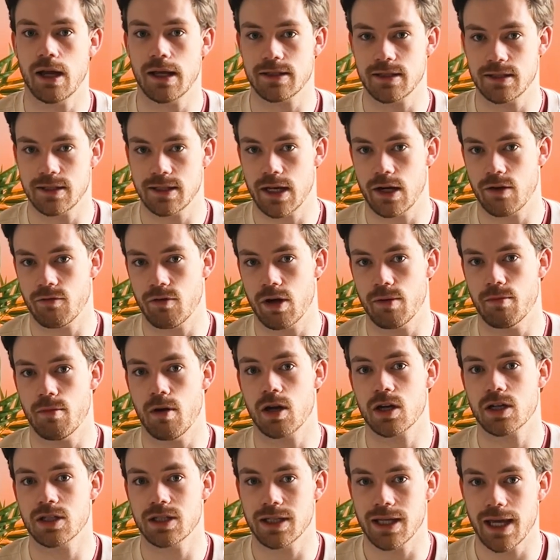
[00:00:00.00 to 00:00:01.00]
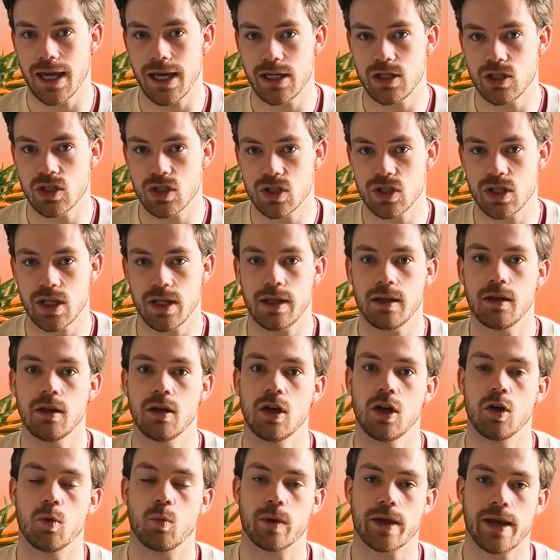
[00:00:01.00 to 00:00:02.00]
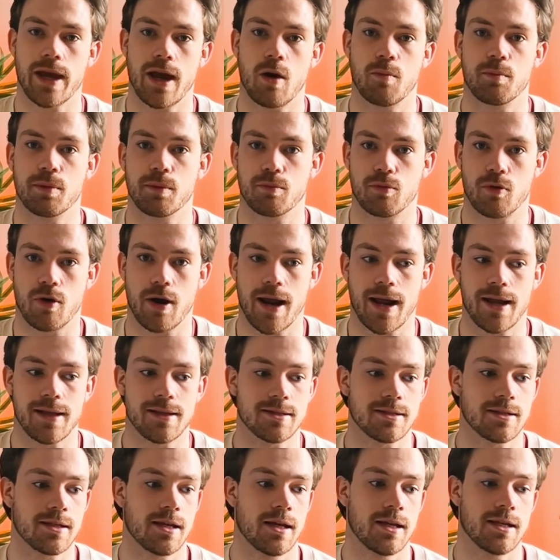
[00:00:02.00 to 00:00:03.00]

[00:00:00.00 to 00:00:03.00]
As I said, I run a marketing agency. We help brands